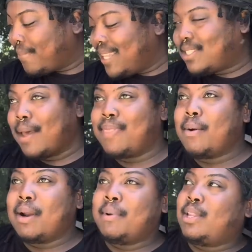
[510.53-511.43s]
So I think
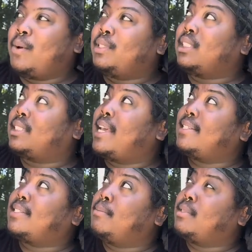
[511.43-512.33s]
what I'm gonna do is just get
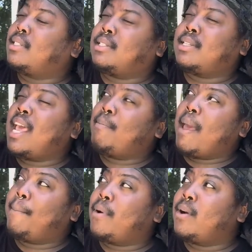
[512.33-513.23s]
some
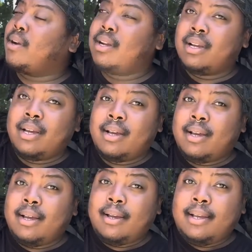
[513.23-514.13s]
sandpaper
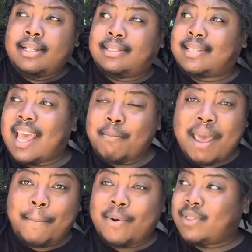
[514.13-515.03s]

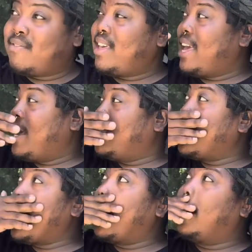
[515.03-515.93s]
the van,
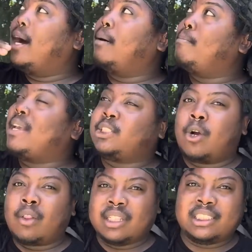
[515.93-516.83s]
make sure
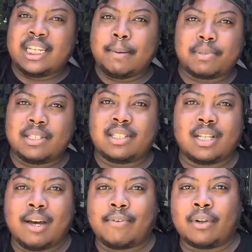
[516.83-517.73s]
all the chips and
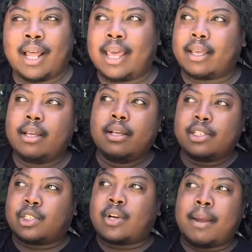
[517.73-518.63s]
stuff are like
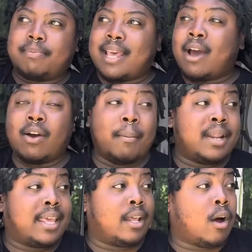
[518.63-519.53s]
scraped out. I'm gonna
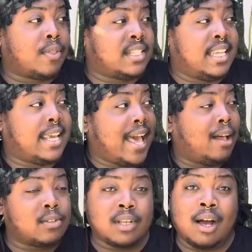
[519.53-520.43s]
get all the
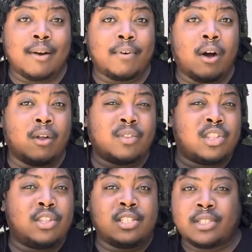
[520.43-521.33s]
decals off, all
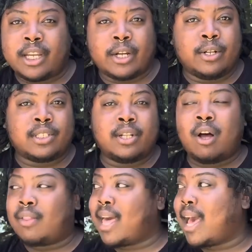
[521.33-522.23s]
the stickers and
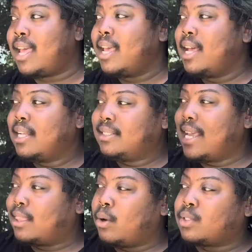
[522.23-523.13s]
all that,
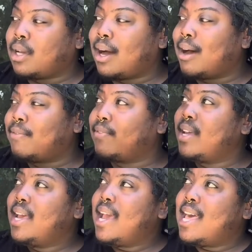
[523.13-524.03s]
take those off,
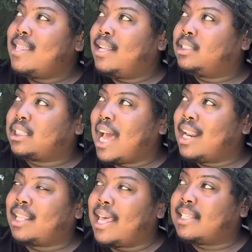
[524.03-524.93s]
and then just kind
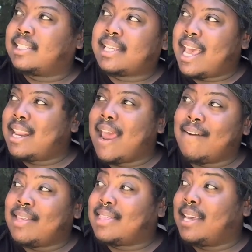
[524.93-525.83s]
of like sand
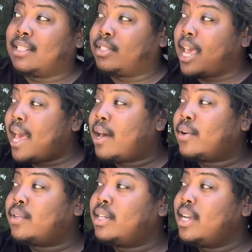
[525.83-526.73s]
everything
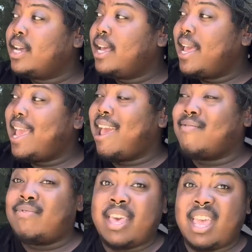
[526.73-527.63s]
down,
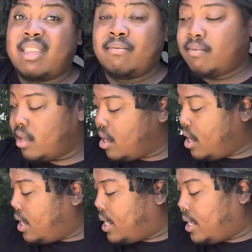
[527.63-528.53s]
and then
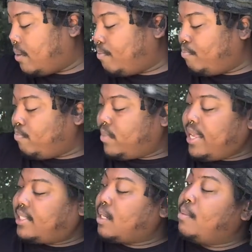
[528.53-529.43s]

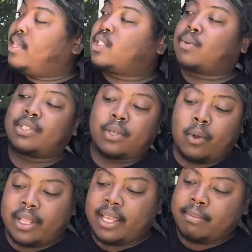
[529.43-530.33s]
get some of this
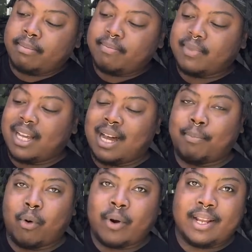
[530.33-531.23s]
Rust-Oleum,
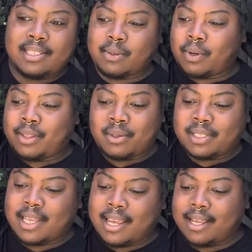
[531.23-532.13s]
pour it into one of those
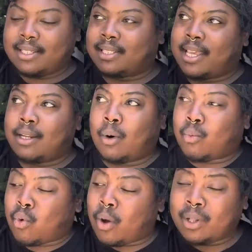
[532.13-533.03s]
things, get a
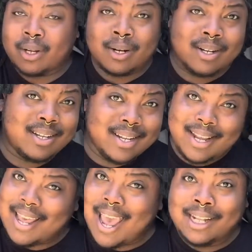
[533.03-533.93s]
roller,
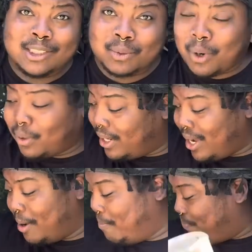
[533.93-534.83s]
and just roll it up.